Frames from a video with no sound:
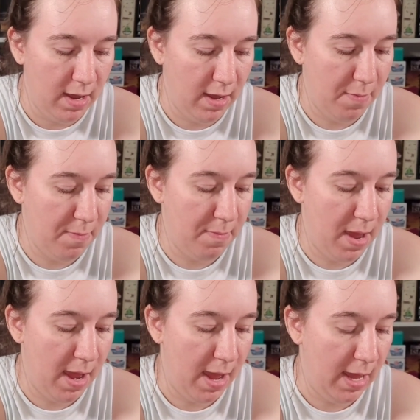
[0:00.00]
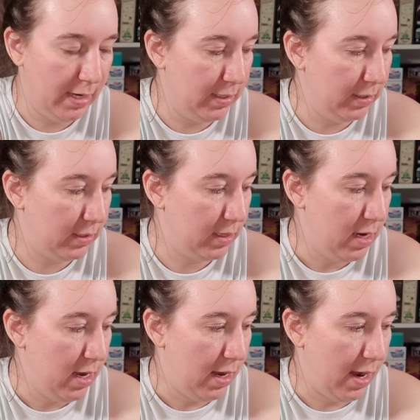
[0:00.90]
And
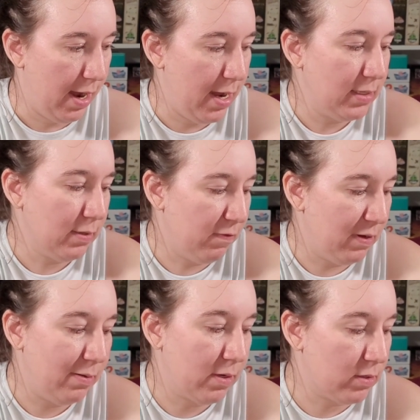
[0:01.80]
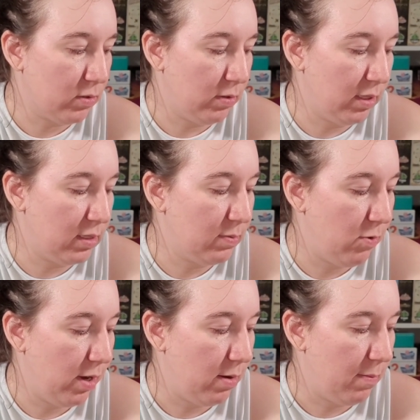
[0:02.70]
it's a few years old at this
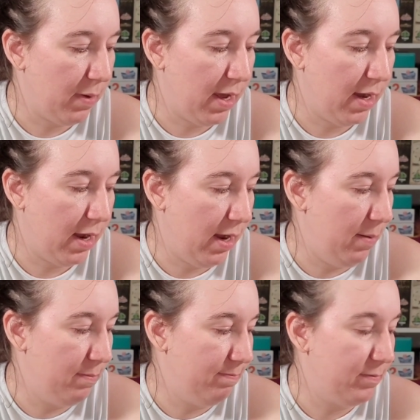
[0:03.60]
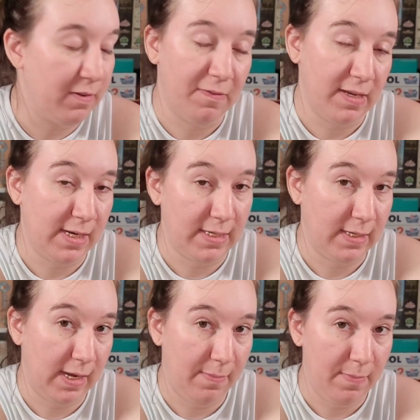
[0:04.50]
point, but it's a
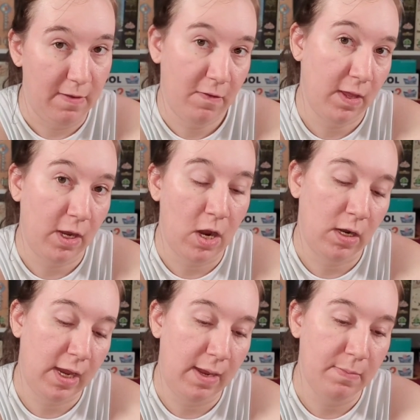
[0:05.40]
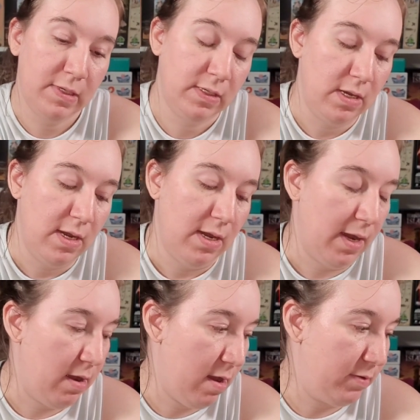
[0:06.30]
fantastic game. If you like card games,
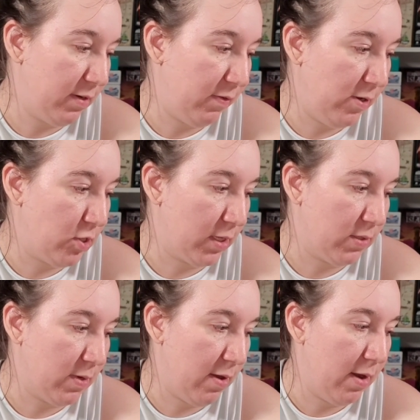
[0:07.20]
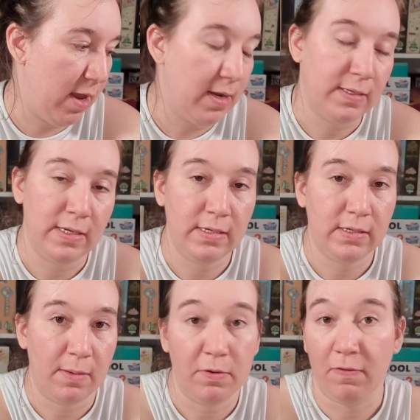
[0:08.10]
I would definitely check this one out. And it
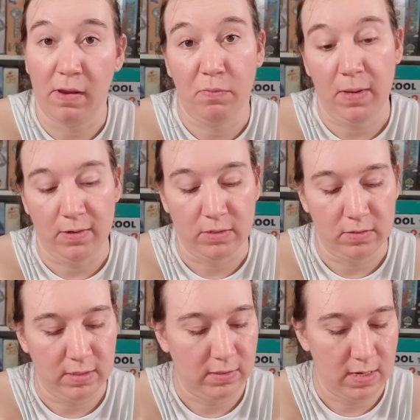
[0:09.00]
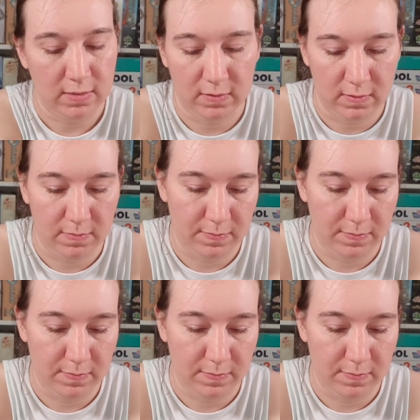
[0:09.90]
seats up to 5 players, so that's nice.